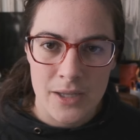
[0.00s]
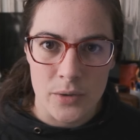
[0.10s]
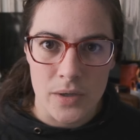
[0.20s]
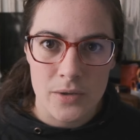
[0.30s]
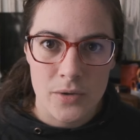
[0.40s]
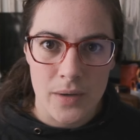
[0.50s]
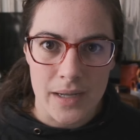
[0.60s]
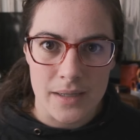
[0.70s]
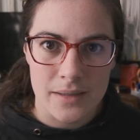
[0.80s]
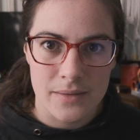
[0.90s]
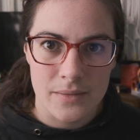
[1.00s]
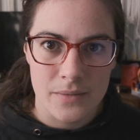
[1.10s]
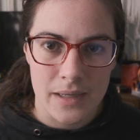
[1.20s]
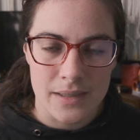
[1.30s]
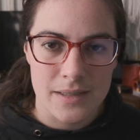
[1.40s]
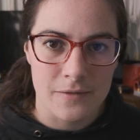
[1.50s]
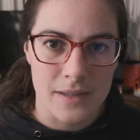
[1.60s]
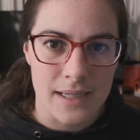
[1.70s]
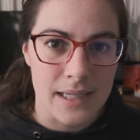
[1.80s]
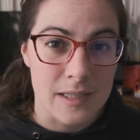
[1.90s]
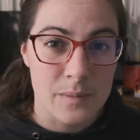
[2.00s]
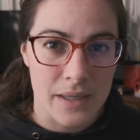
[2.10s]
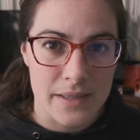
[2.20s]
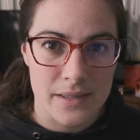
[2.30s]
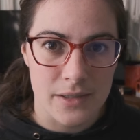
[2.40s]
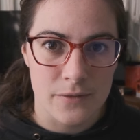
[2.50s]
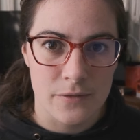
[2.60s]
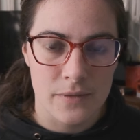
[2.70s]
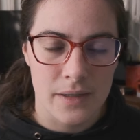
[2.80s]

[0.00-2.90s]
they're all quite relatively inexpensive